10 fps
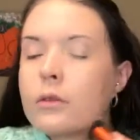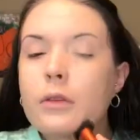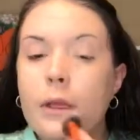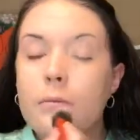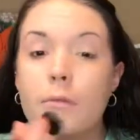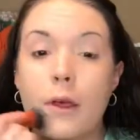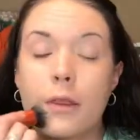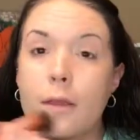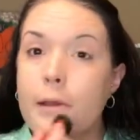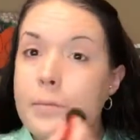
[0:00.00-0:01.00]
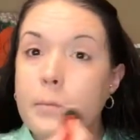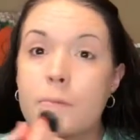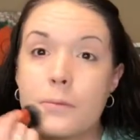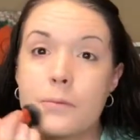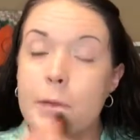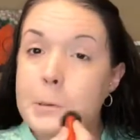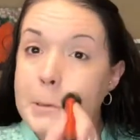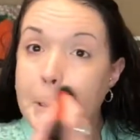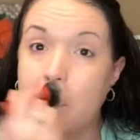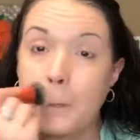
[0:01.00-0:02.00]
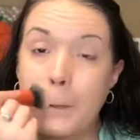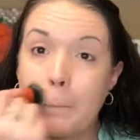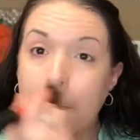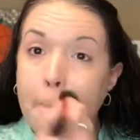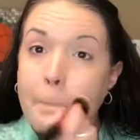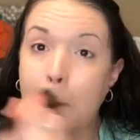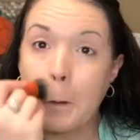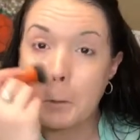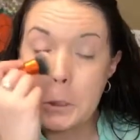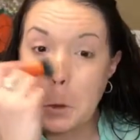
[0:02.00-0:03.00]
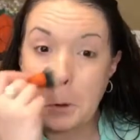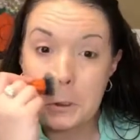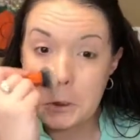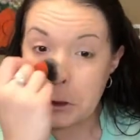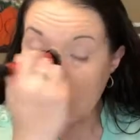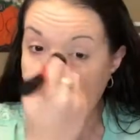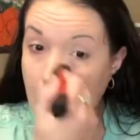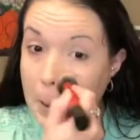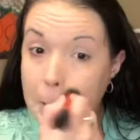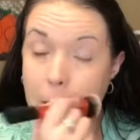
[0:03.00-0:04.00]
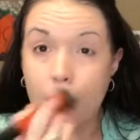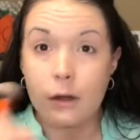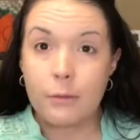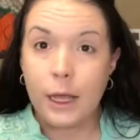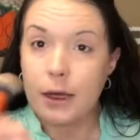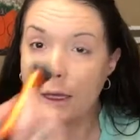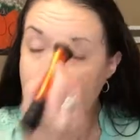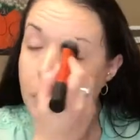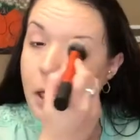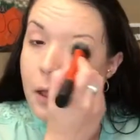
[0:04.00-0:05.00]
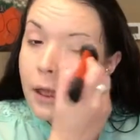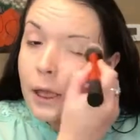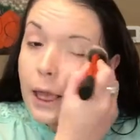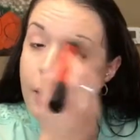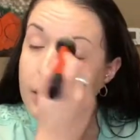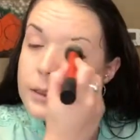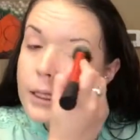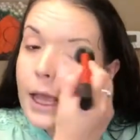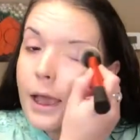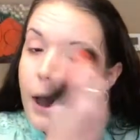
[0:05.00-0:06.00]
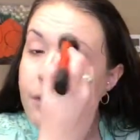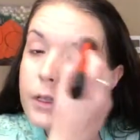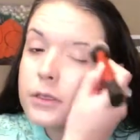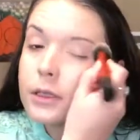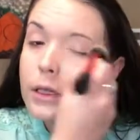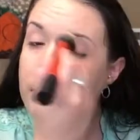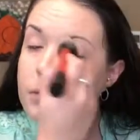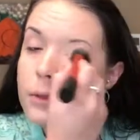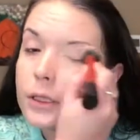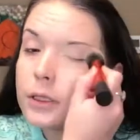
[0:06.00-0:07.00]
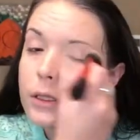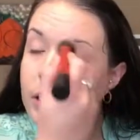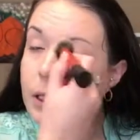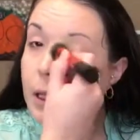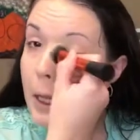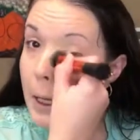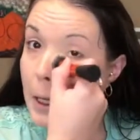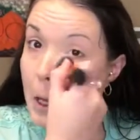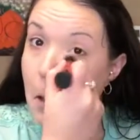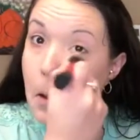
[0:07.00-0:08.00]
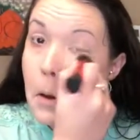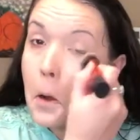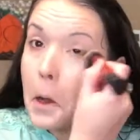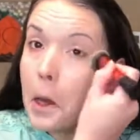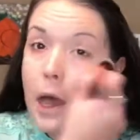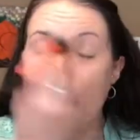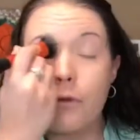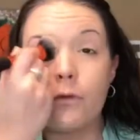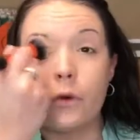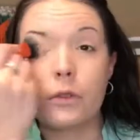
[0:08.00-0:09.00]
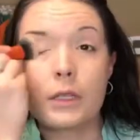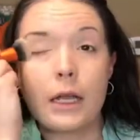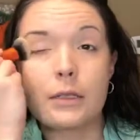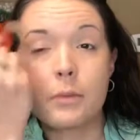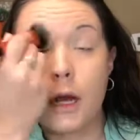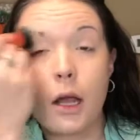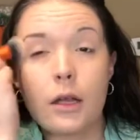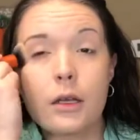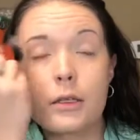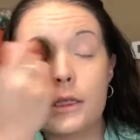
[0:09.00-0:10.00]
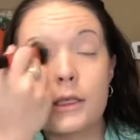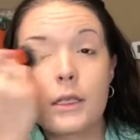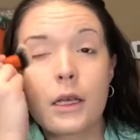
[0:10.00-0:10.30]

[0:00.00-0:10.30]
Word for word: like nothing necessary, you know. I wish I would have just sent like a kit of makeup. And they did have those kits where you could get like not full-size products